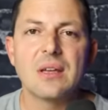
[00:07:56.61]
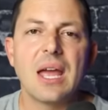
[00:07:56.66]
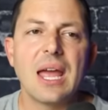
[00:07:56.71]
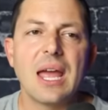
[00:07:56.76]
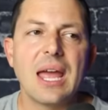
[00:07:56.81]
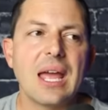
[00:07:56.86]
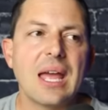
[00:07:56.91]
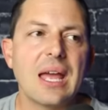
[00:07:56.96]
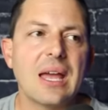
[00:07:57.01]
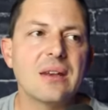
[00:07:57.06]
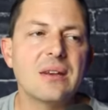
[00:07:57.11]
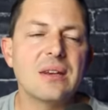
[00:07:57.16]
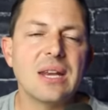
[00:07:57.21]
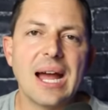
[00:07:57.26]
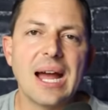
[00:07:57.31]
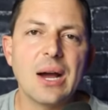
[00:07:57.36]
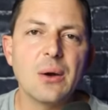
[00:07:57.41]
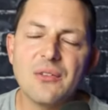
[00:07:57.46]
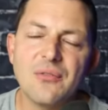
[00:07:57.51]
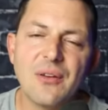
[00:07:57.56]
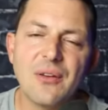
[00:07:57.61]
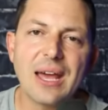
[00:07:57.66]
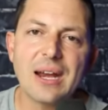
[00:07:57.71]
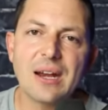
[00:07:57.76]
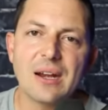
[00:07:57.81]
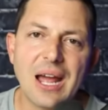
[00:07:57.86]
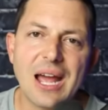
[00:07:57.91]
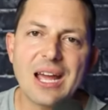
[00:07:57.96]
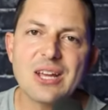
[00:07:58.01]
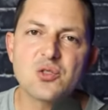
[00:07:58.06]
And now we've had a
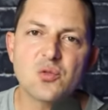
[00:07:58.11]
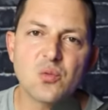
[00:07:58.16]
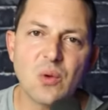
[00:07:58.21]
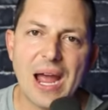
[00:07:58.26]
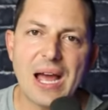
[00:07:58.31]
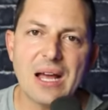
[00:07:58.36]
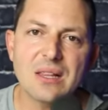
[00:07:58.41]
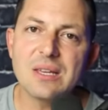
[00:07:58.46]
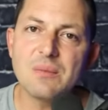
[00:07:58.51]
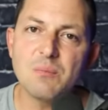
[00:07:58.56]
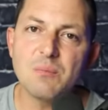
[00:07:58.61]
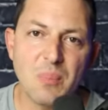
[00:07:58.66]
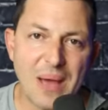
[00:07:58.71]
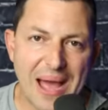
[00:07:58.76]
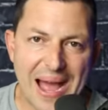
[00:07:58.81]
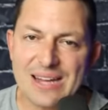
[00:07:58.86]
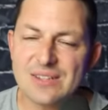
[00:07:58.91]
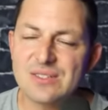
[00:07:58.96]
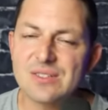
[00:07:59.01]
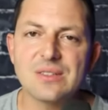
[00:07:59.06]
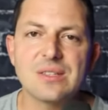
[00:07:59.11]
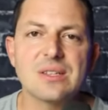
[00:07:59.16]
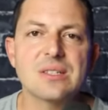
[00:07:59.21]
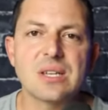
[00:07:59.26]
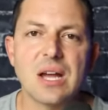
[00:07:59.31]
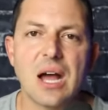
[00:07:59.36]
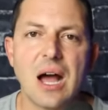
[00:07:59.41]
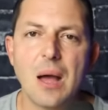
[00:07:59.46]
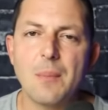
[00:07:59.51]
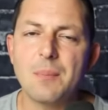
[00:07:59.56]
nice rally back to the
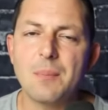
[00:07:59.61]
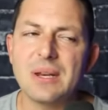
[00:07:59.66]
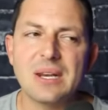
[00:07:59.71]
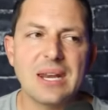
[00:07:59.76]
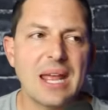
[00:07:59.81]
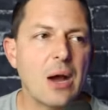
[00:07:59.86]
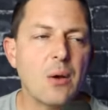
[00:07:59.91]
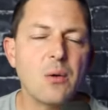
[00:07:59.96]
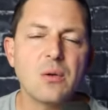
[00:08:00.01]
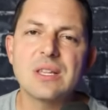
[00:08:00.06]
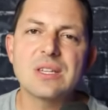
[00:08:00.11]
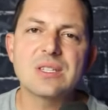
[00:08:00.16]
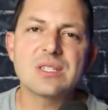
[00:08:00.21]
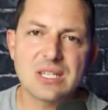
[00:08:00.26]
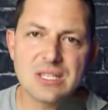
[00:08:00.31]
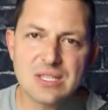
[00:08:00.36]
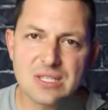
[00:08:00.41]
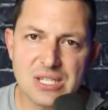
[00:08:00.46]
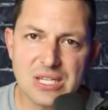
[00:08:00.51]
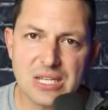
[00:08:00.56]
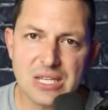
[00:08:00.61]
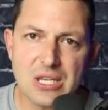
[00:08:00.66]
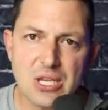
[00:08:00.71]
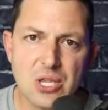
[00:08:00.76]
top. And now well, let's continue